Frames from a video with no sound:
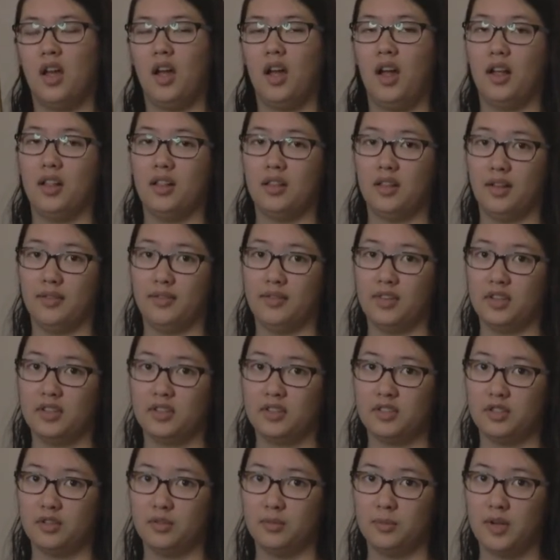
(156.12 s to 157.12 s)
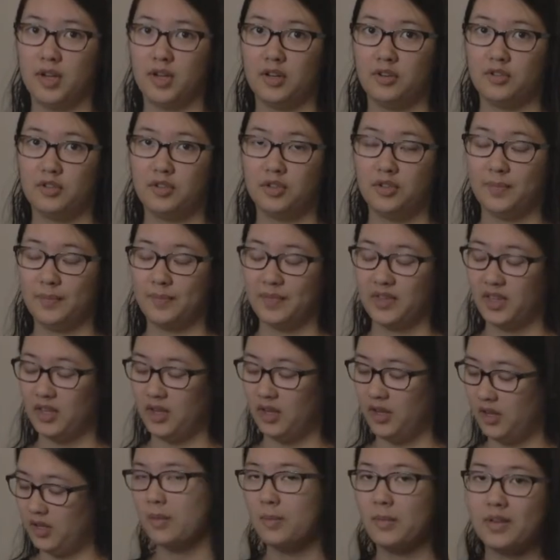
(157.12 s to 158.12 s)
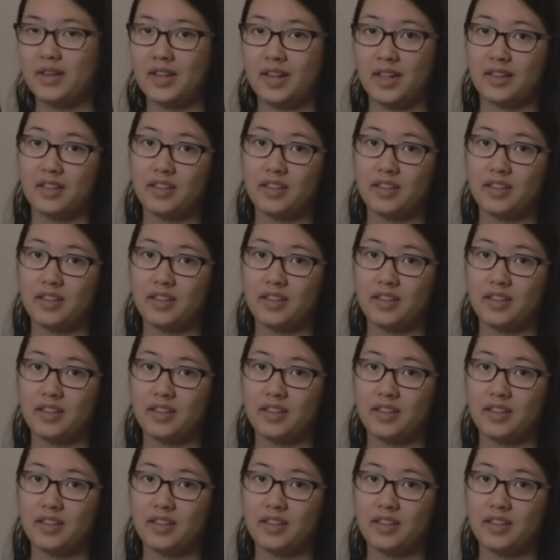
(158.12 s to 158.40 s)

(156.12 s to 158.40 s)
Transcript: I loved it so much. But yeah,